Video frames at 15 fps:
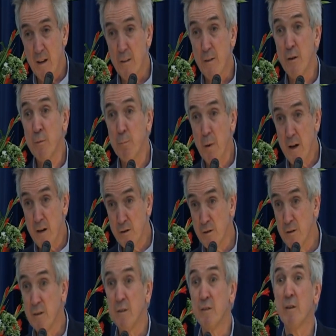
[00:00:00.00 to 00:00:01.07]
this
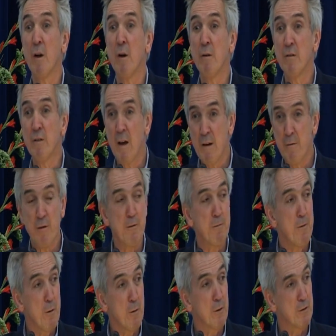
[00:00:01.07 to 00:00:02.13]
patient is going to have the
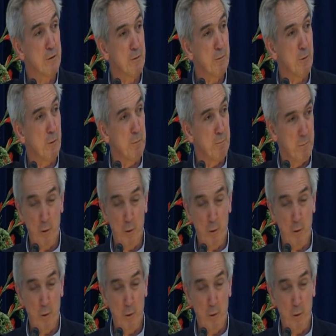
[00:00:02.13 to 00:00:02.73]
focused form,